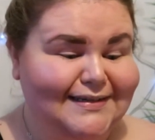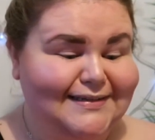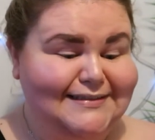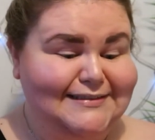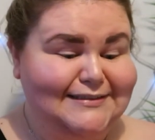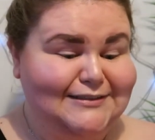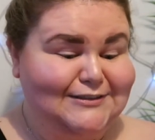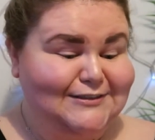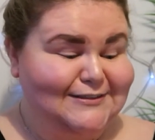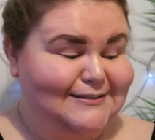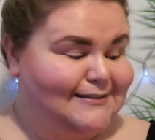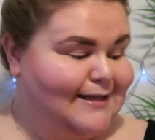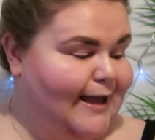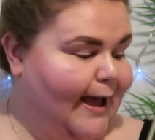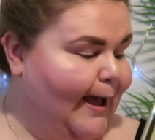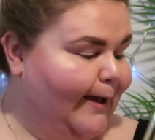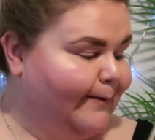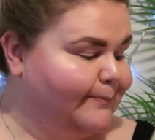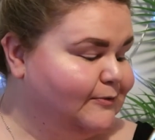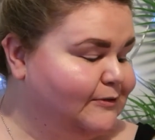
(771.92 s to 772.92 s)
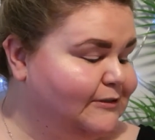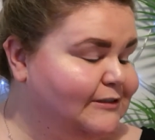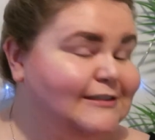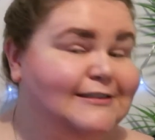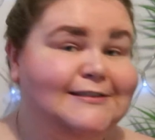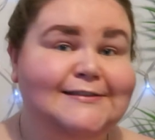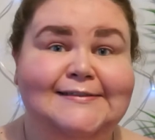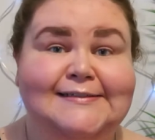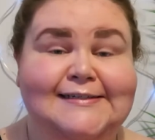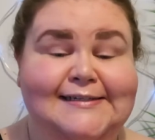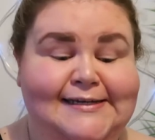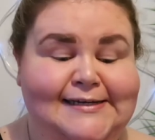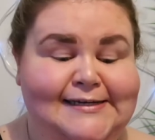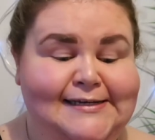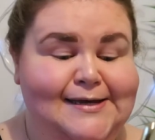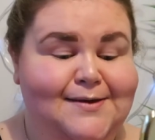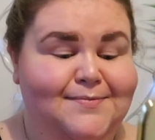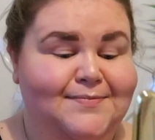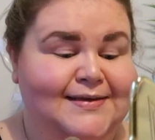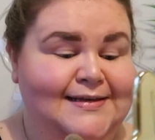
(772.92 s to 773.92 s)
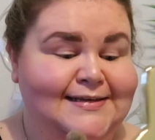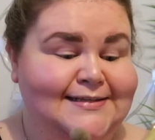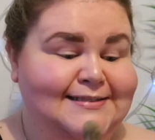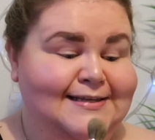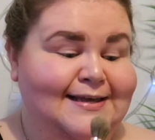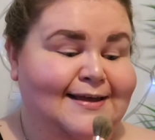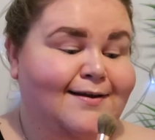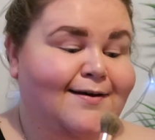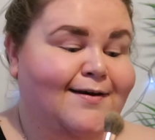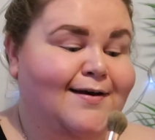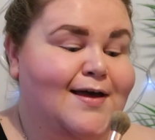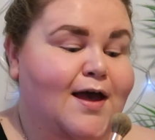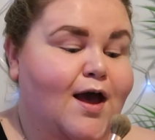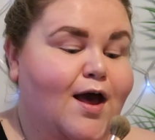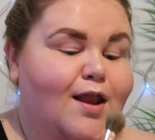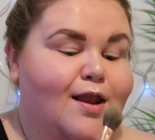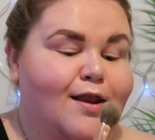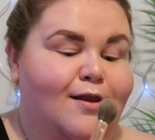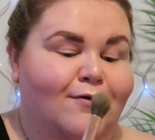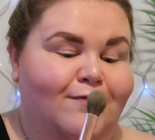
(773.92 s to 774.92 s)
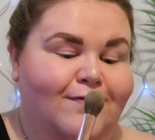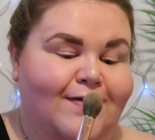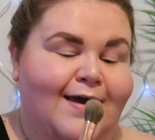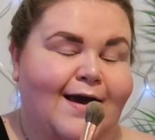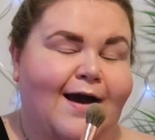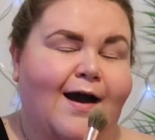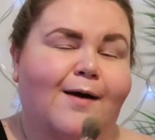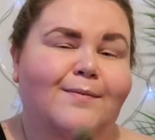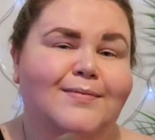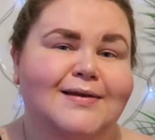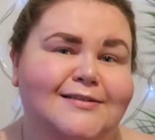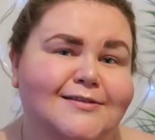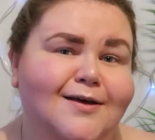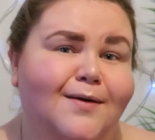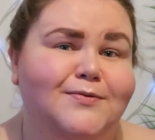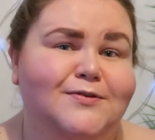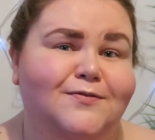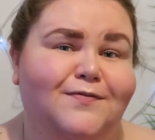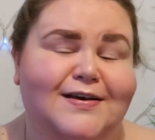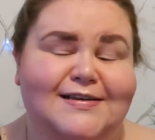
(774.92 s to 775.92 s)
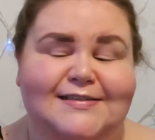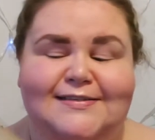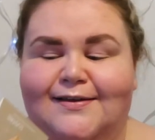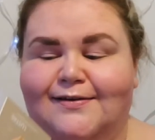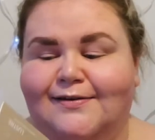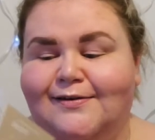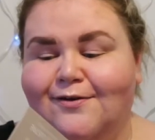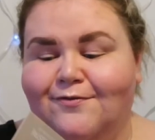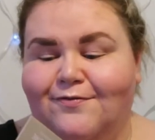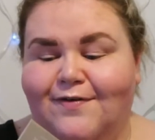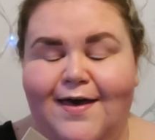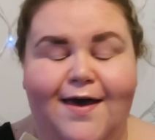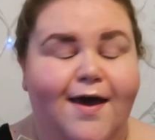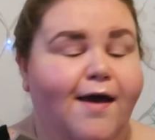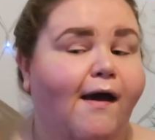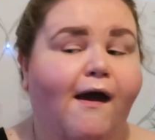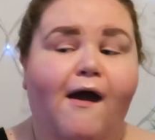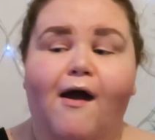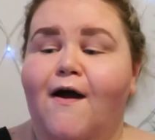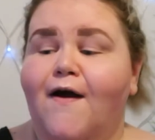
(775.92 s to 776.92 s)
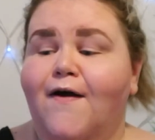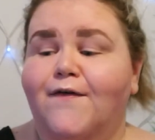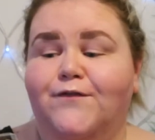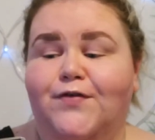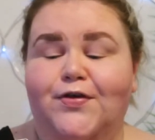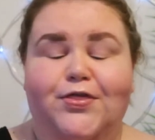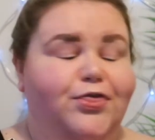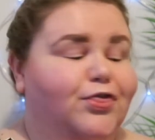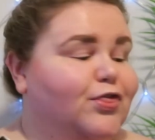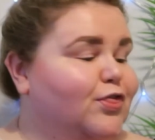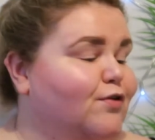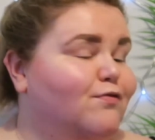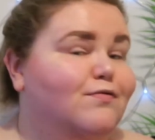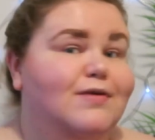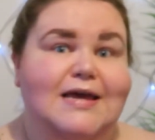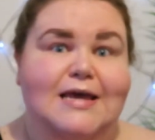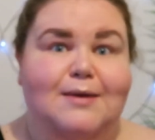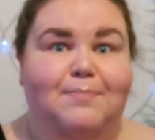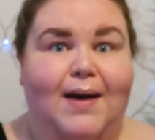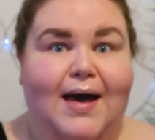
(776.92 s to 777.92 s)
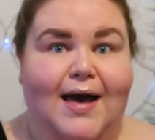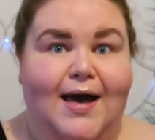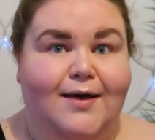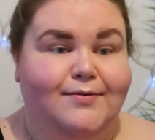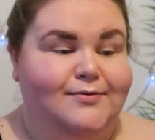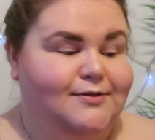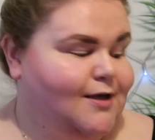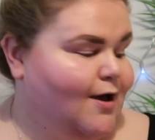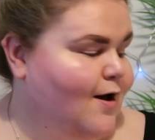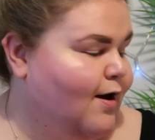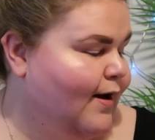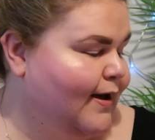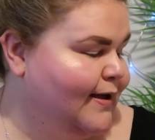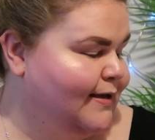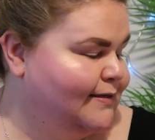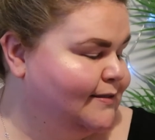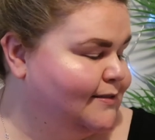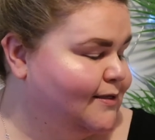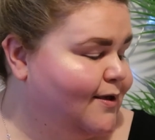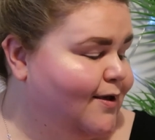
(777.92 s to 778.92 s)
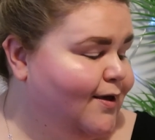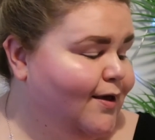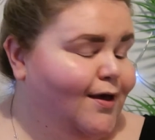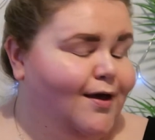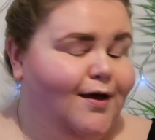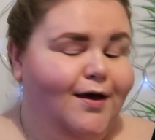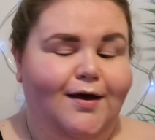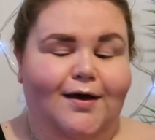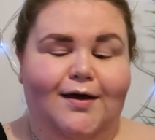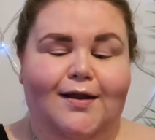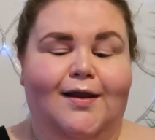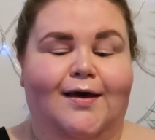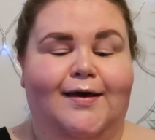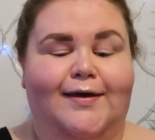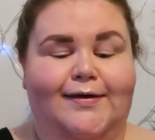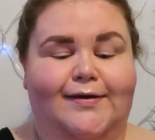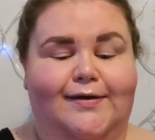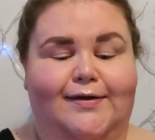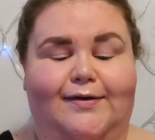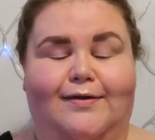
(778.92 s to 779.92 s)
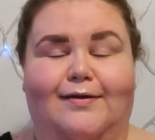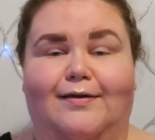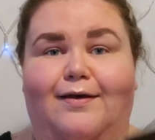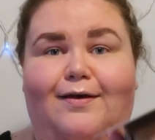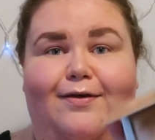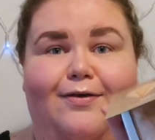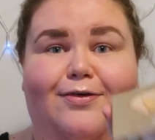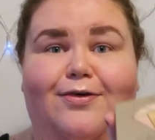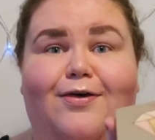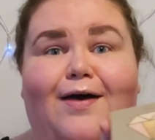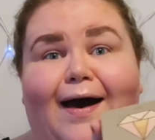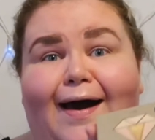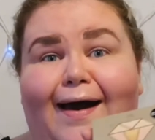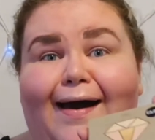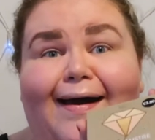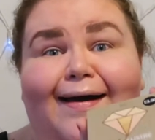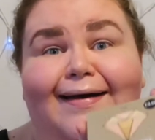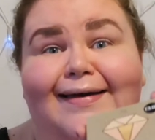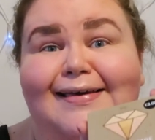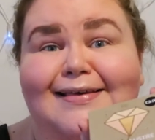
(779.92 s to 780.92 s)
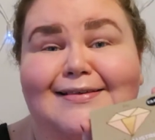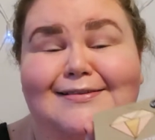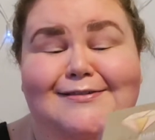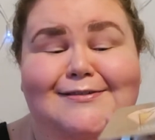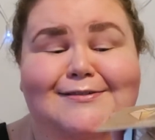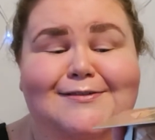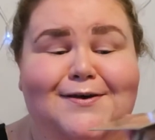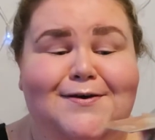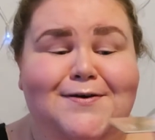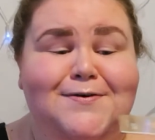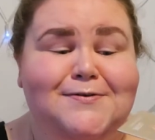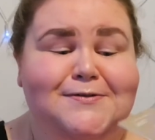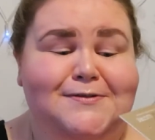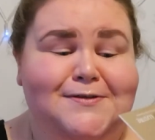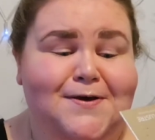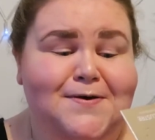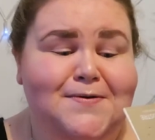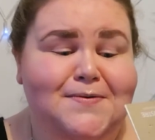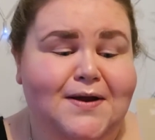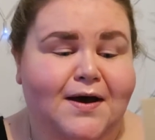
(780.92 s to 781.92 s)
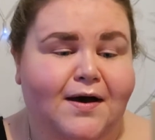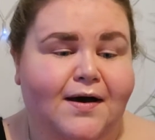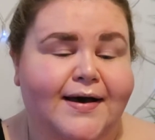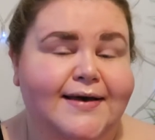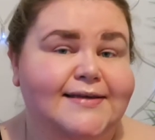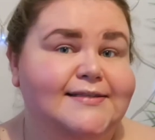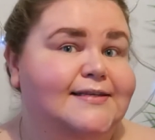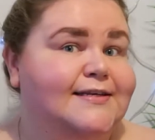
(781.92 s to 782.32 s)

It's just absolutely amazing. I love it. How many times have I said love it? For £3, guys, like, that is so nice.